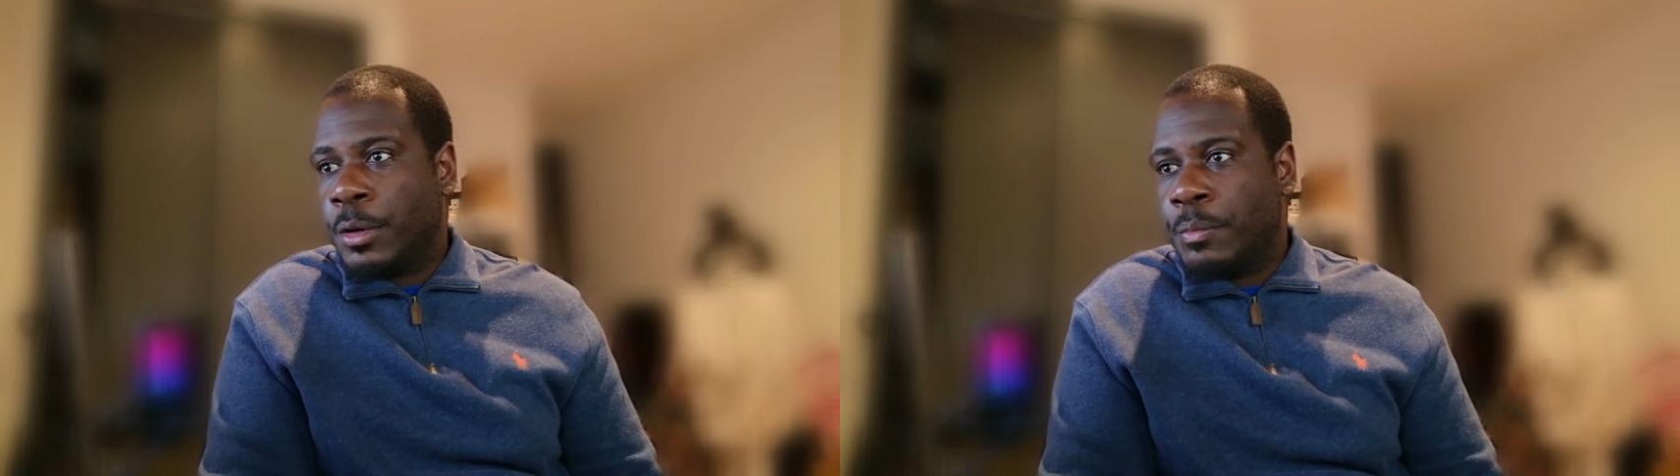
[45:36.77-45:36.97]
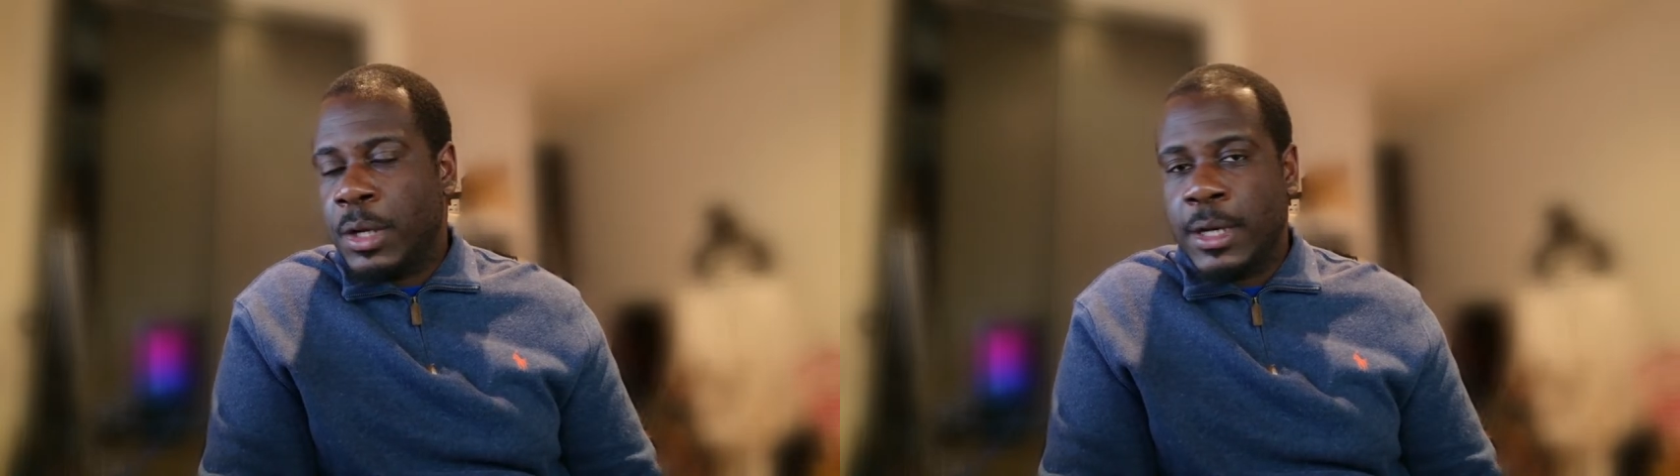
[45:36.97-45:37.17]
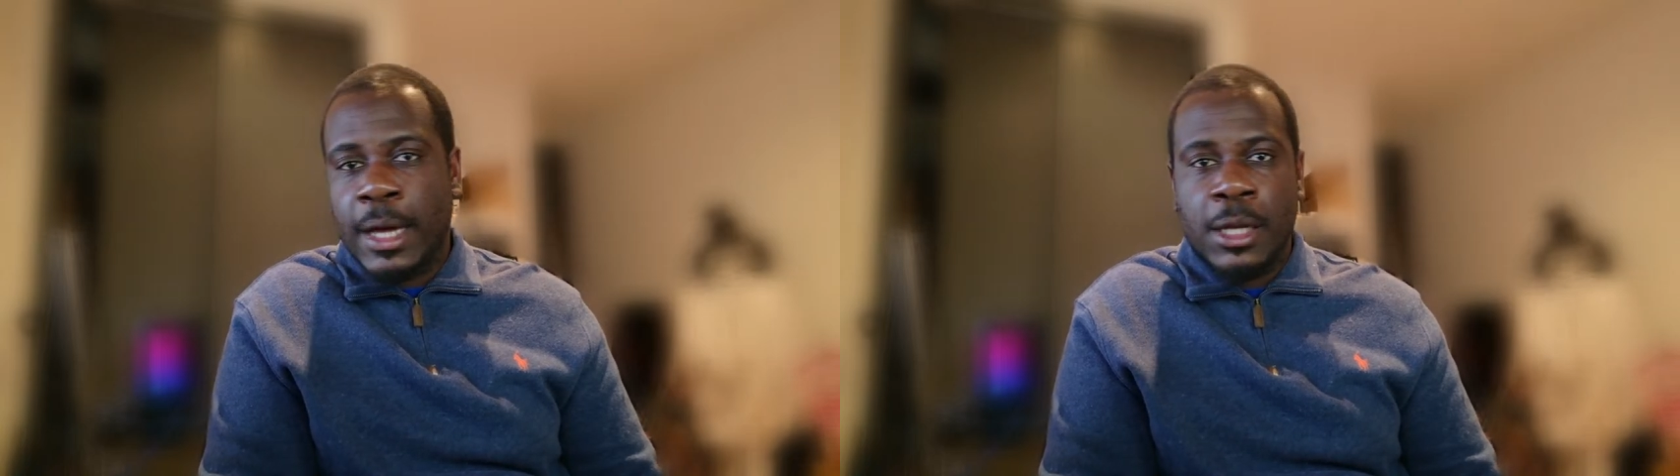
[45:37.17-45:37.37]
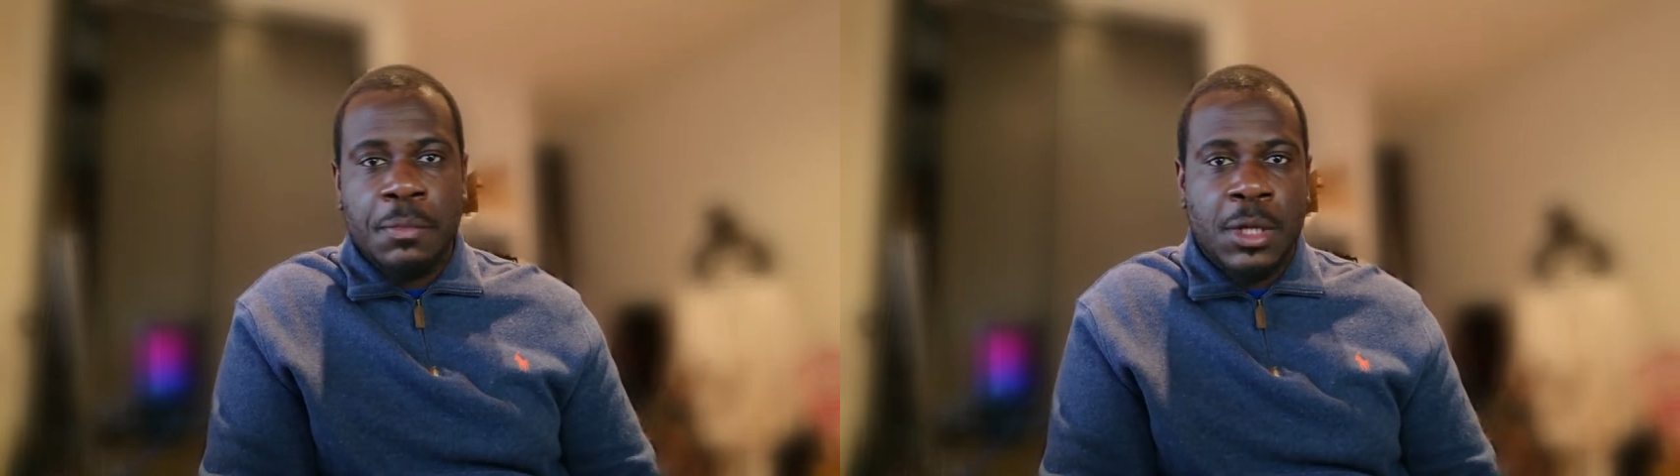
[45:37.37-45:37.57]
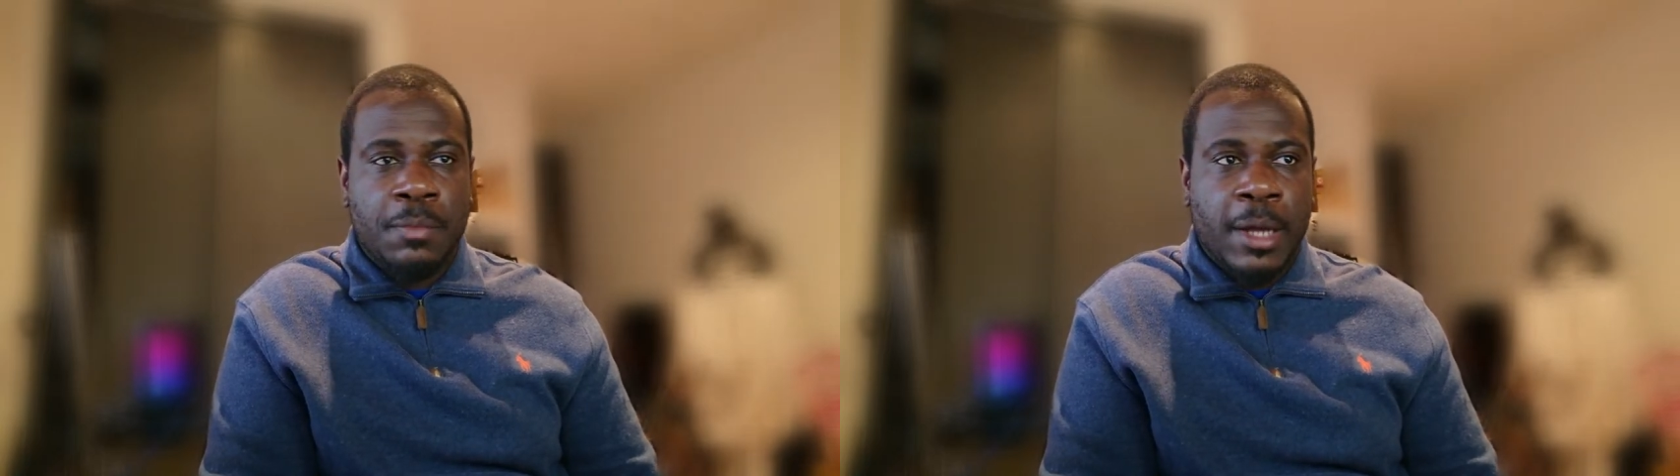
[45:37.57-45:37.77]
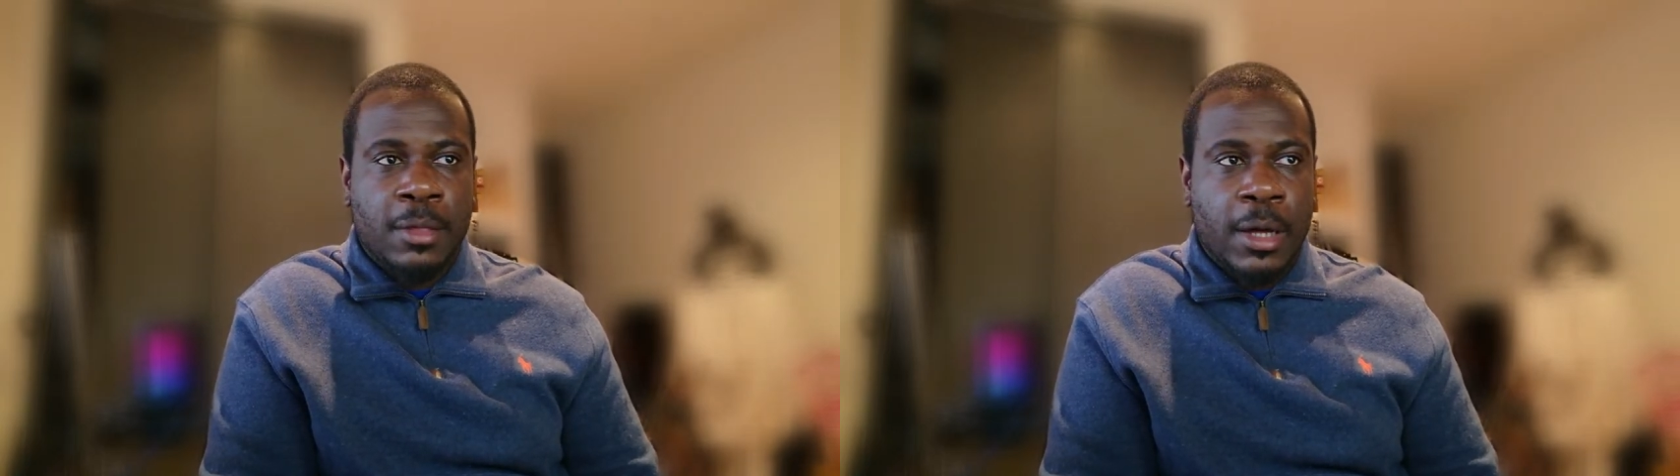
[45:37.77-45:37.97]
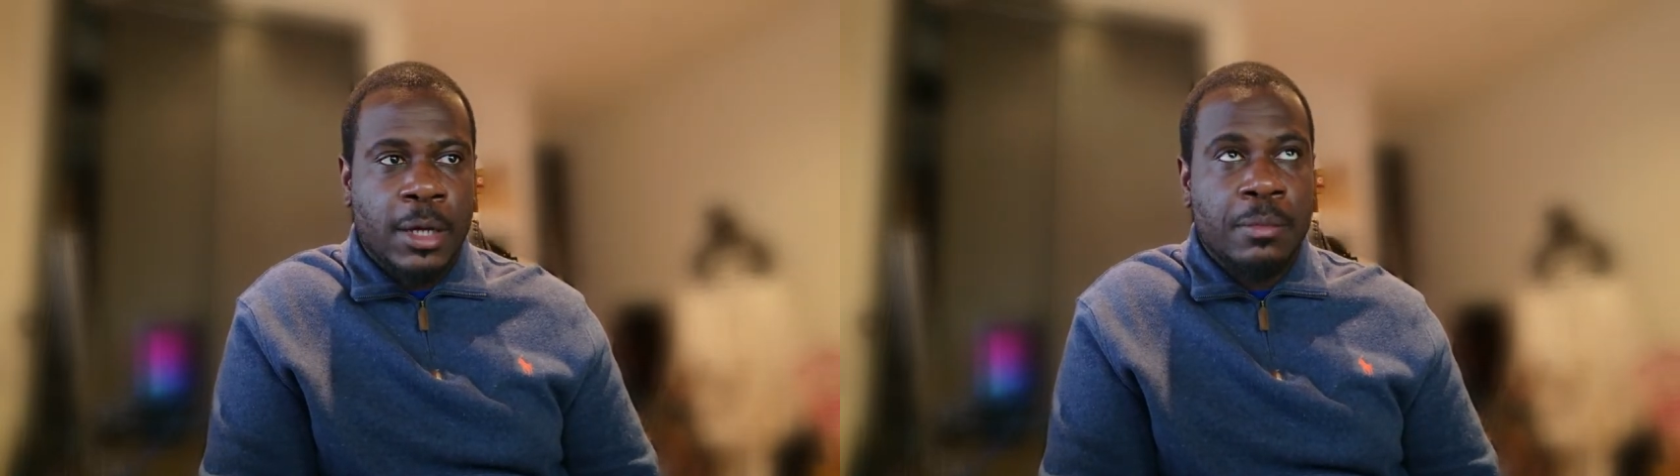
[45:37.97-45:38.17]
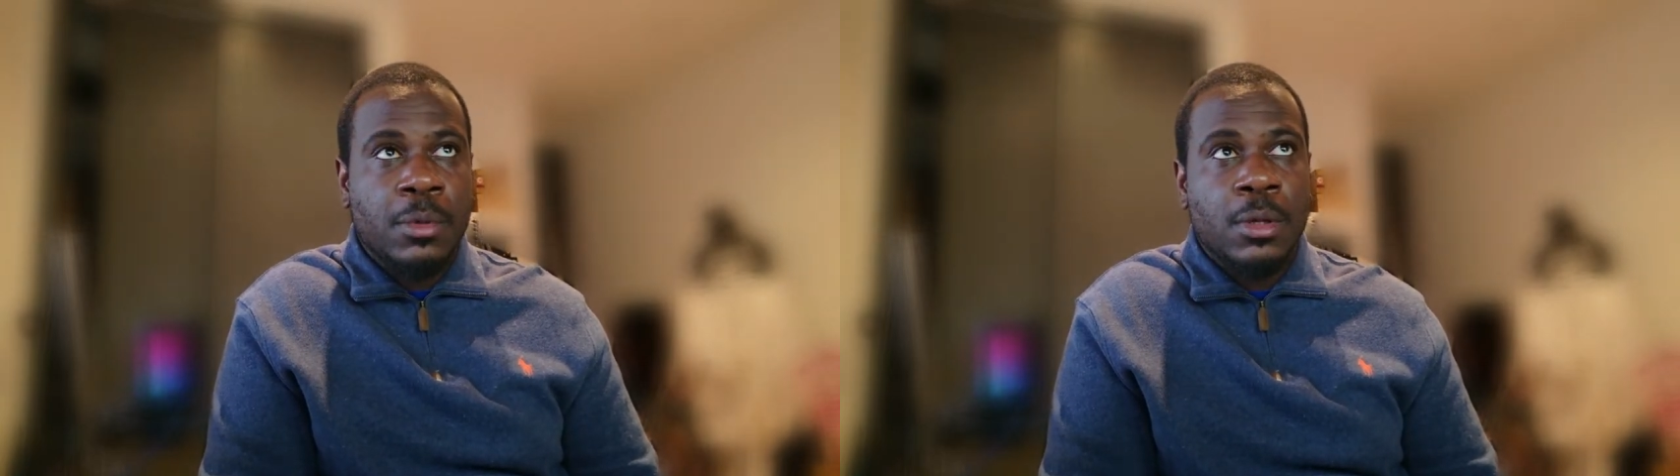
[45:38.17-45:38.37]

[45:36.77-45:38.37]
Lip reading: being not limited by time?